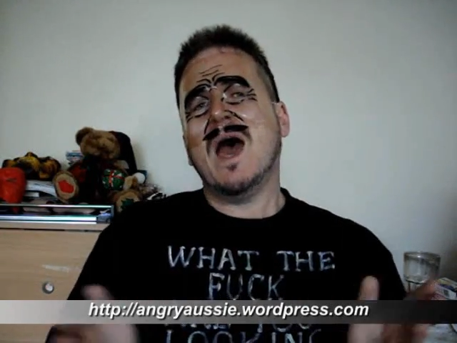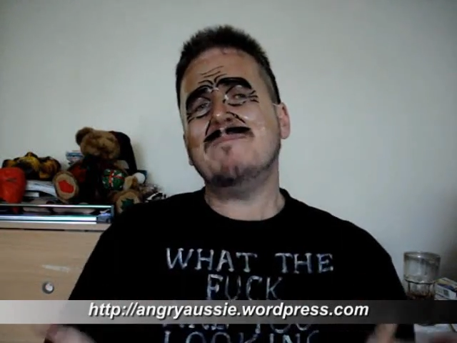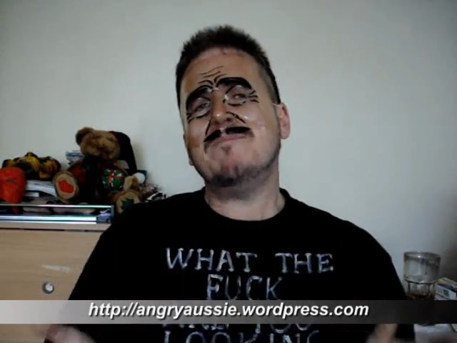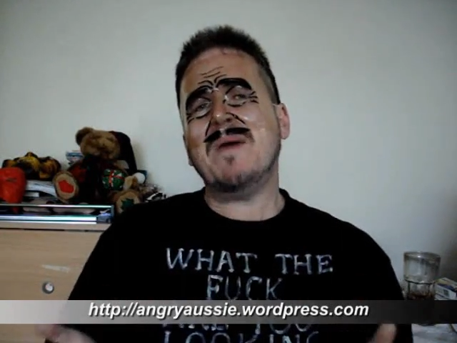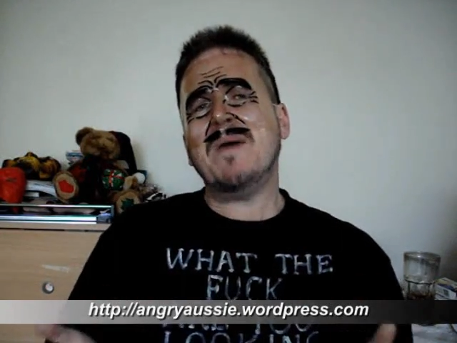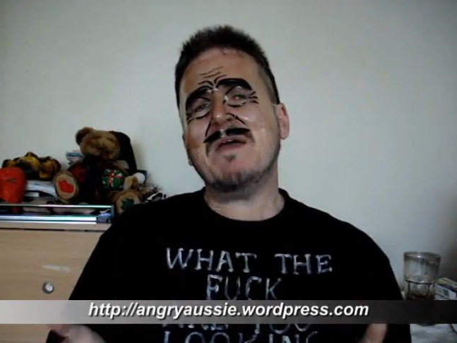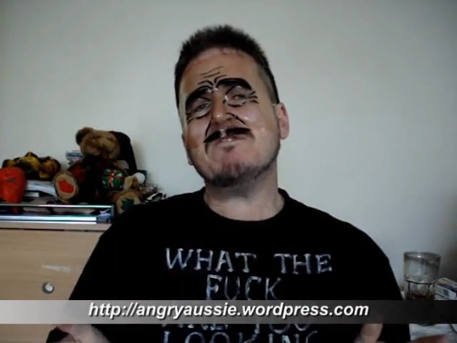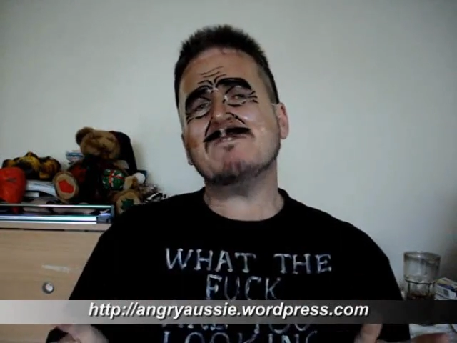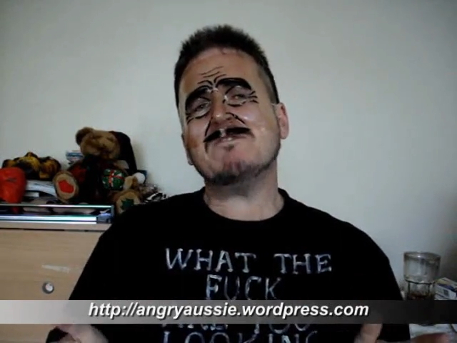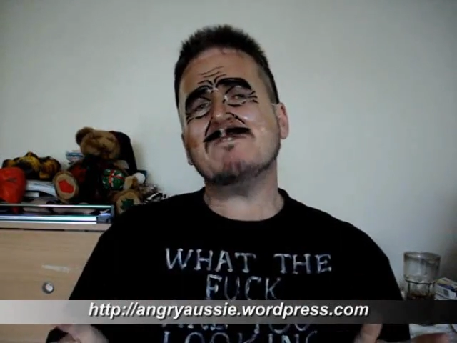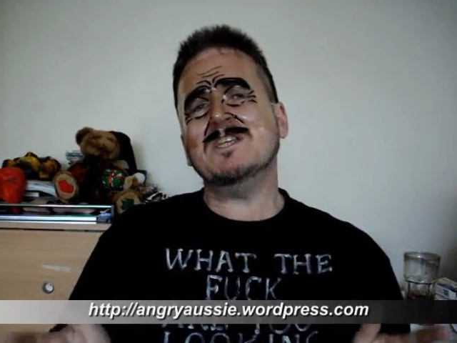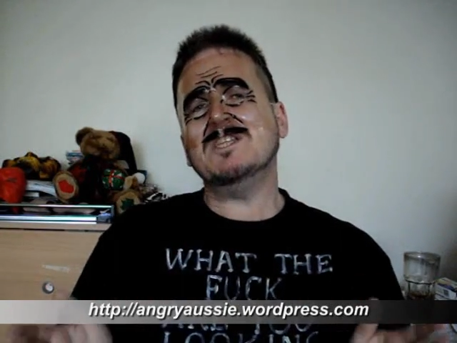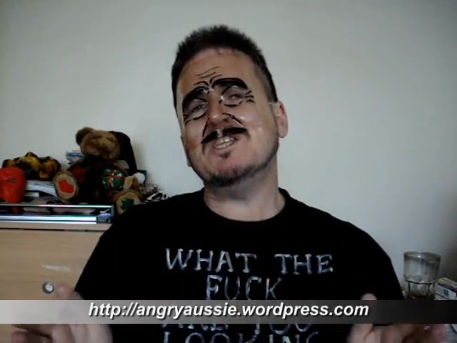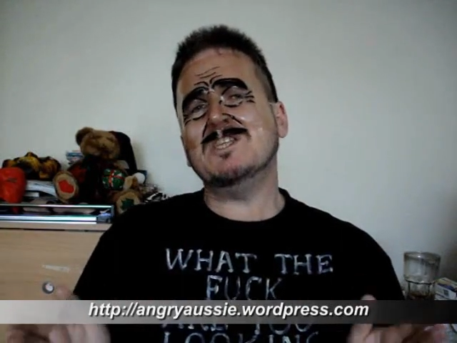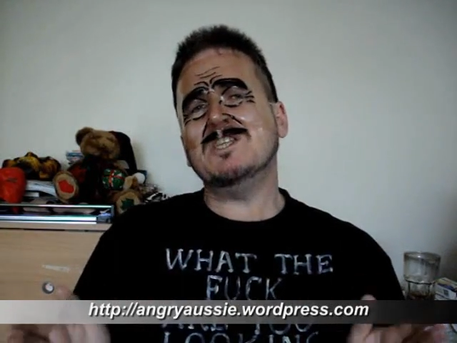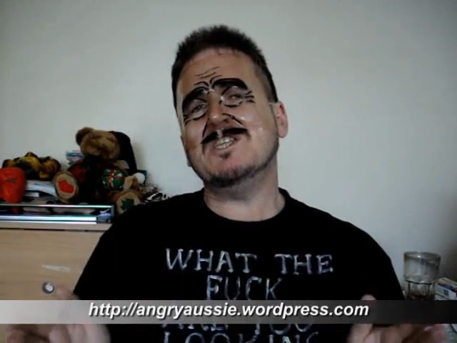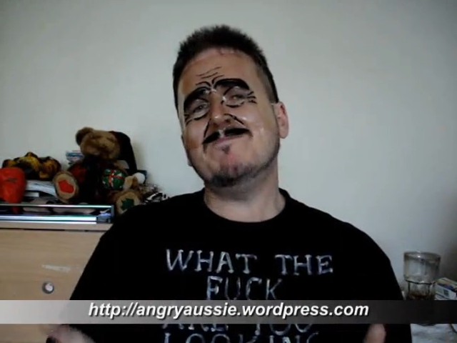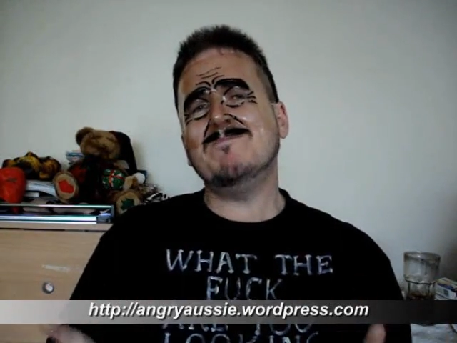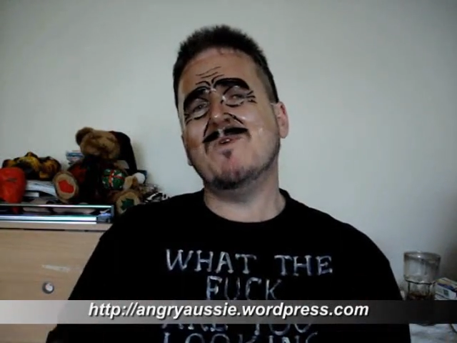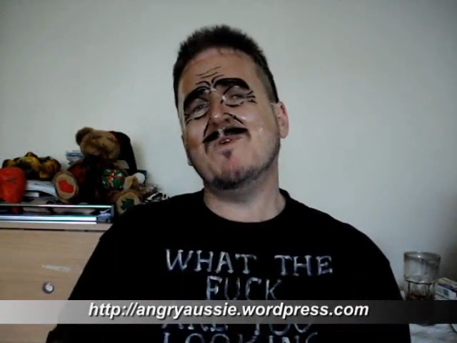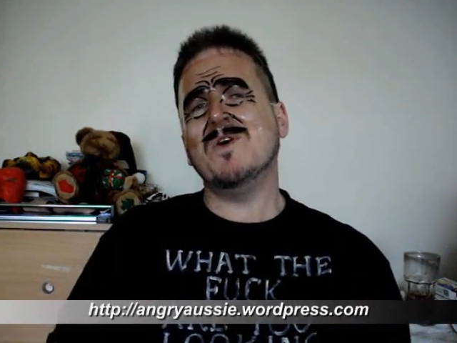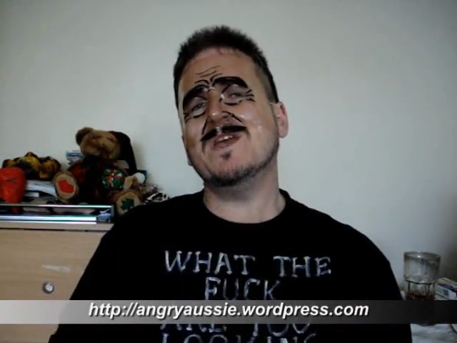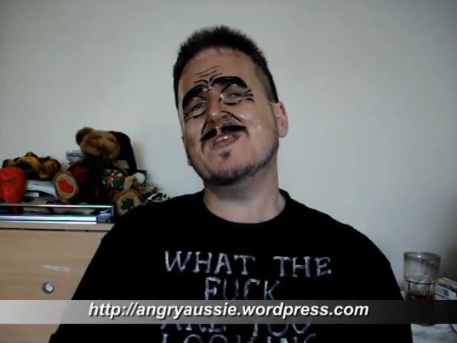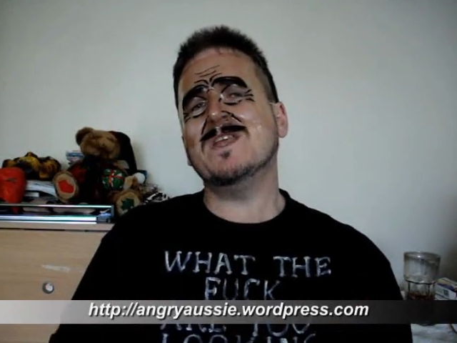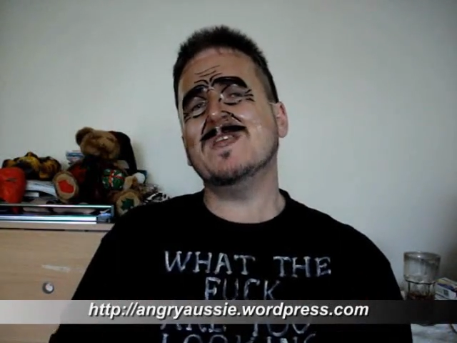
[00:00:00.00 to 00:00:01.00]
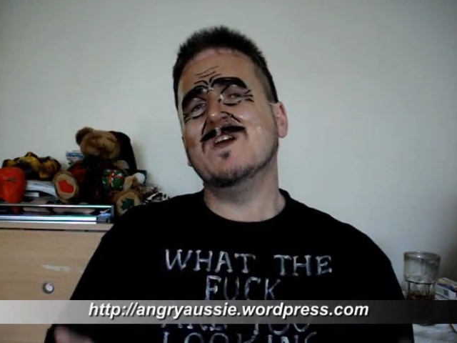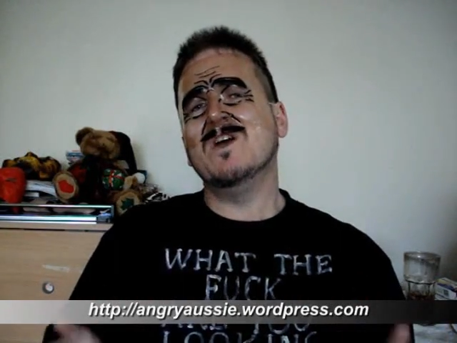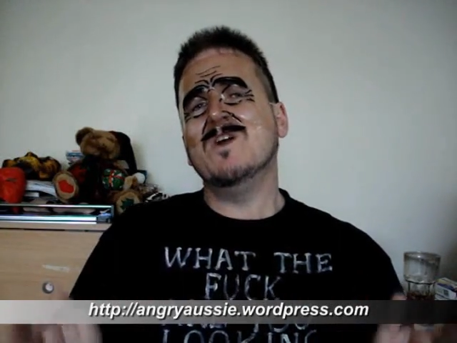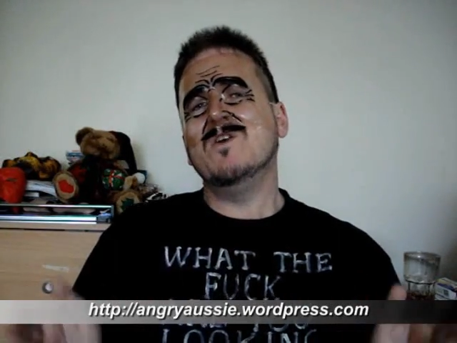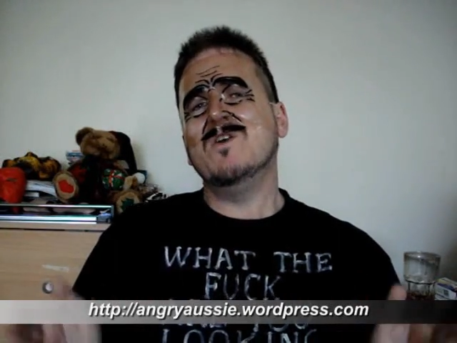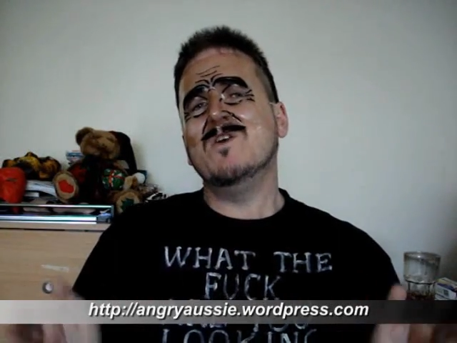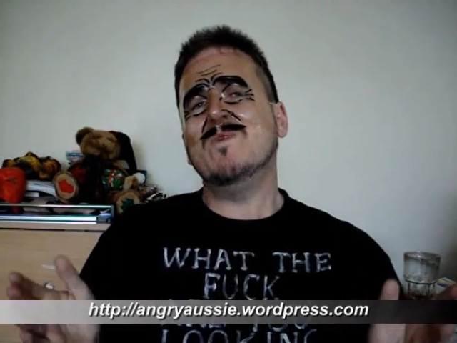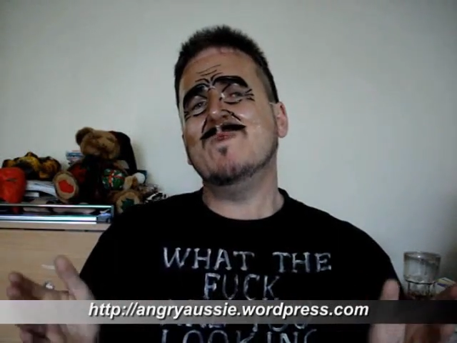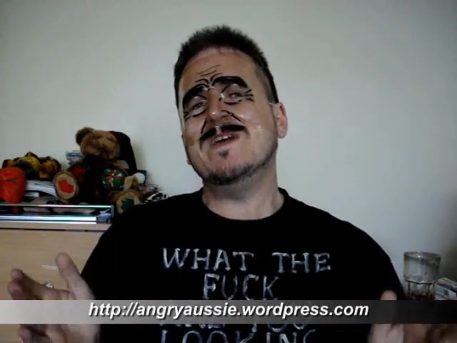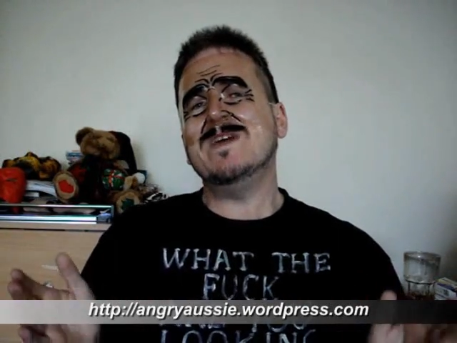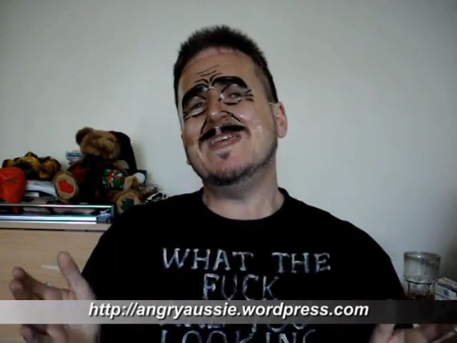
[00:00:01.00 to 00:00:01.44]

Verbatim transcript: apparently to the point